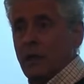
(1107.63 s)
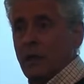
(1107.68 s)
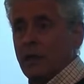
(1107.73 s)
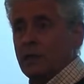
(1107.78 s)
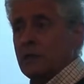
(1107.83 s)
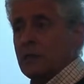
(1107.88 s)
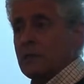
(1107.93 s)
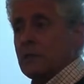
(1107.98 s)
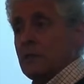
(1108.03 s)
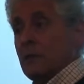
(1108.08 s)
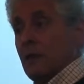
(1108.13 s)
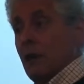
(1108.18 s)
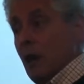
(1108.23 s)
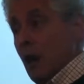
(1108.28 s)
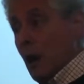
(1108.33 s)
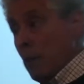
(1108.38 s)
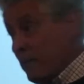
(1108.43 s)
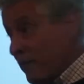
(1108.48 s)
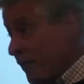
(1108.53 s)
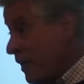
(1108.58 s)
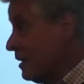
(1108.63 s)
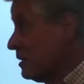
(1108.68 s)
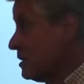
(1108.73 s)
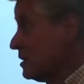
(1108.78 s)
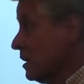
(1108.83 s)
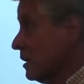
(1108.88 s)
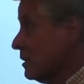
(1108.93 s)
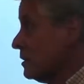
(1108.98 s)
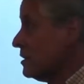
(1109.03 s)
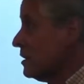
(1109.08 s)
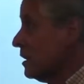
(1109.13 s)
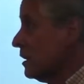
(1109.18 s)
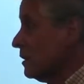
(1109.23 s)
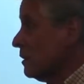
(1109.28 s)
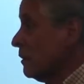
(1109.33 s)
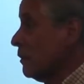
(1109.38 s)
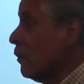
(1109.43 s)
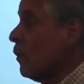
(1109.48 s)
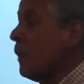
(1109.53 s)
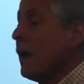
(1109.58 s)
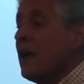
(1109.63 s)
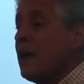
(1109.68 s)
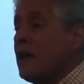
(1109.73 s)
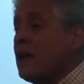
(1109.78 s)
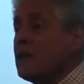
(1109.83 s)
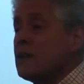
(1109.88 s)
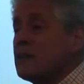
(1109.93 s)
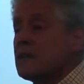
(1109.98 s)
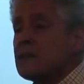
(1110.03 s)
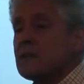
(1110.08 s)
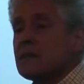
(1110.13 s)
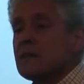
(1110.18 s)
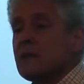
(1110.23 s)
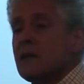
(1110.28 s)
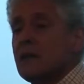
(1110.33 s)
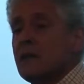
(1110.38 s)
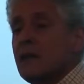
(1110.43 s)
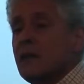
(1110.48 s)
It's obvious in certain ways,